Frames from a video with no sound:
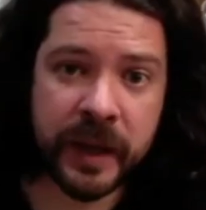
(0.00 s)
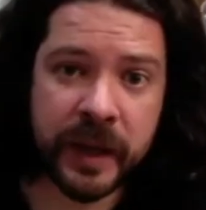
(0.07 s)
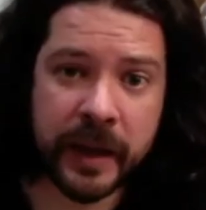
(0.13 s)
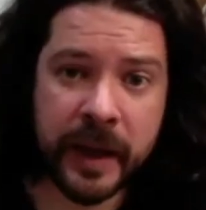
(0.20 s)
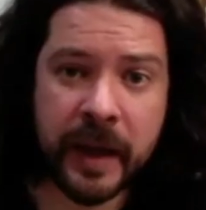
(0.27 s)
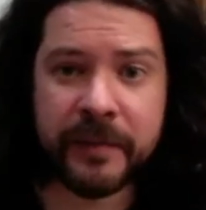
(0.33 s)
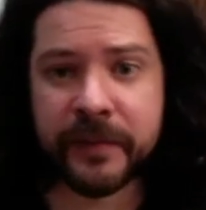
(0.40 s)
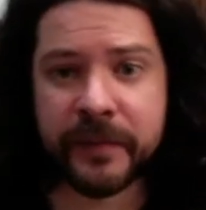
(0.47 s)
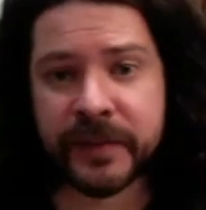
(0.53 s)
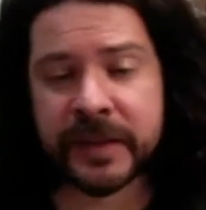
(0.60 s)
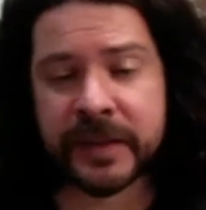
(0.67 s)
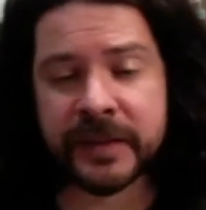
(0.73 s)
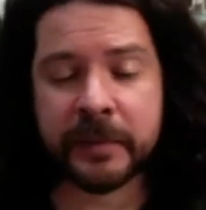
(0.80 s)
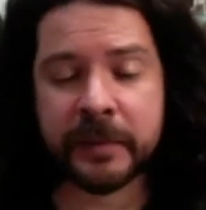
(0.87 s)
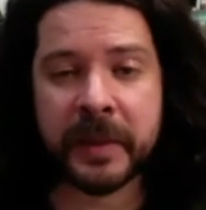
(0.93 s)
I have a
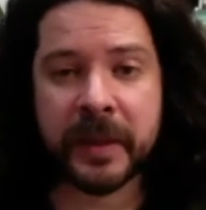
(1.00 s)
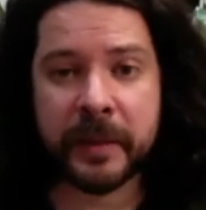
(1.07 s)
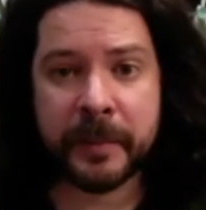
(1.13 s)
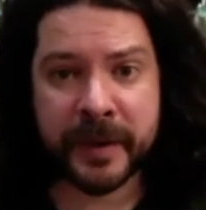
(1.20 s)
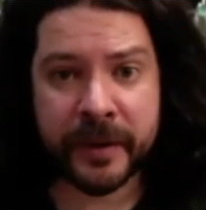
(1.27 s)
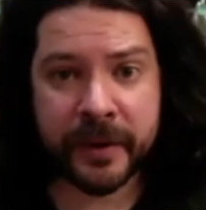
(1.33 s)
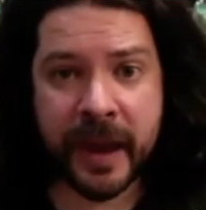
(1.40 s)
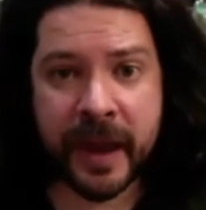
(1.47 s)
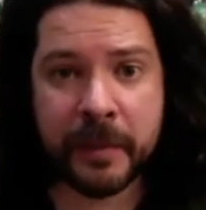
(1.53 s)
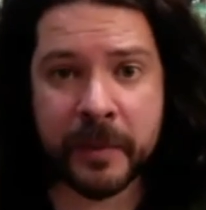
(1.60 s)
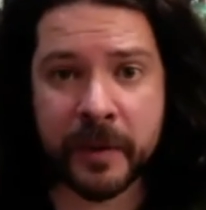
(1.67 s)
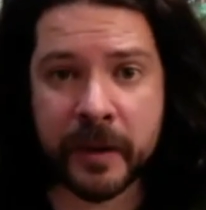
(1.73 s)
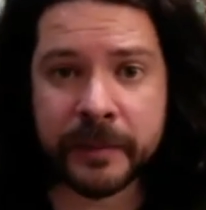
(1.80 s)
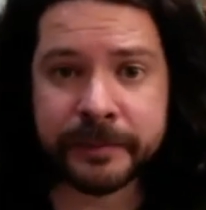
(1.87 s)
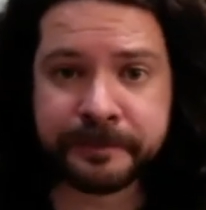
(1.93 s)
sixty millimeter
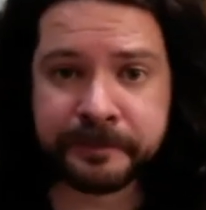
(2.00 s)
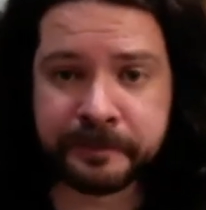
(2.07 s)
camera